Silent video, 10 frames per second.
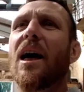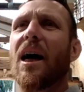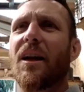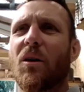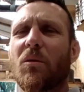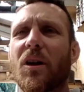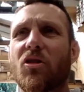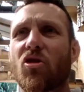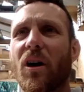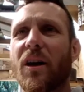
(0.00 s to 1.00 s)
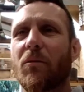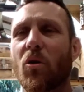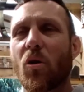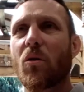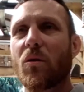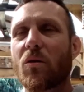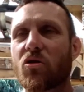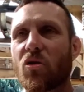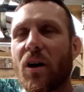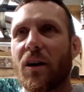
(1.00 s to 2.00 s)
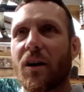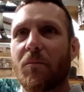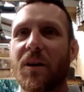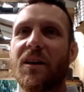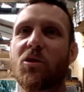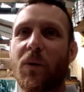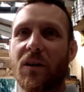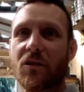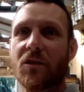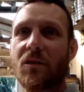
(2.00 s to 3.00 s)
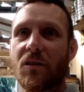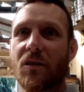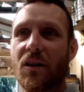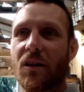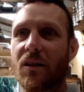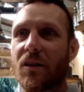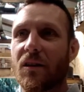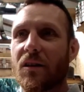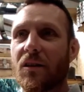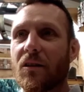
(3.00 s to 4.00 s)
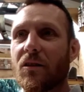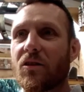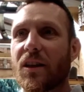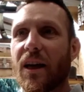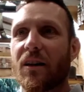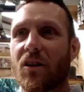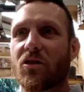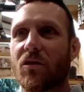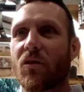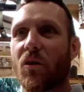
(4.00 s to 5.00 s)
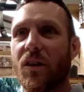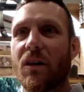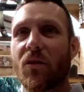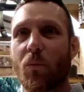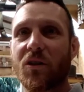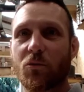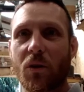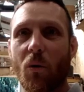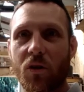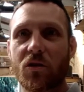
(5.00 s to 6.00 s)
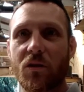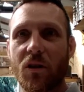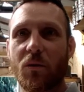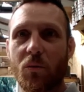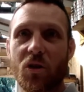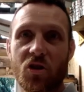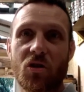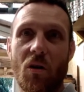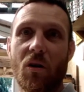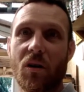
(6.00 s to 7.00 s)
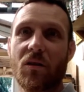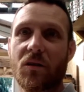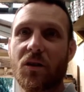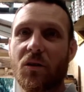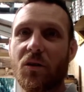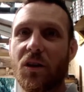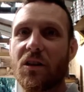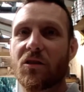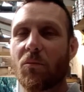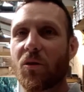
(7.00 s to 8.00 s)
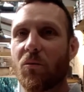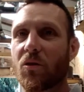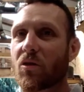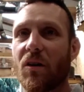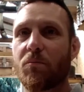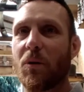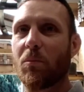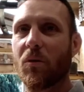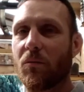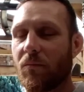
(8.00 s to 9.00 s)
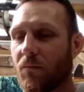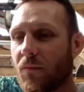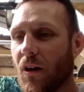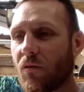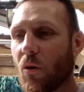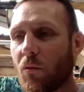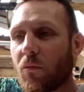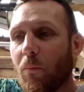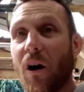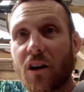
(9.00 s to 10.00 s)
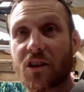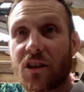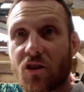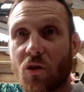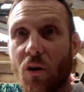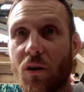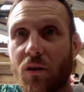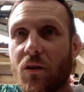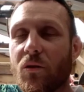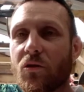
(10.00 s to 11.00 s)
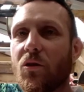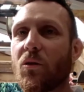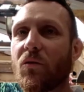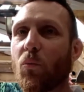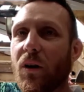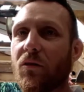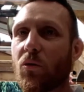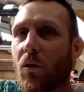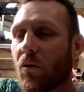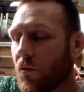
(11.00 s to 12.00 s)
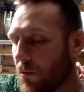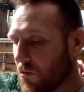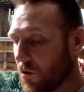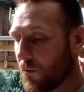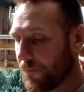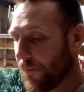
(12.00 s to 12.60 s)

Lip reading: and now I'm going to try Mini Spares to get, because they're the ones with all the stock. You need something that's got people that have got the parts in stock, so you don't have to wait too long for them. So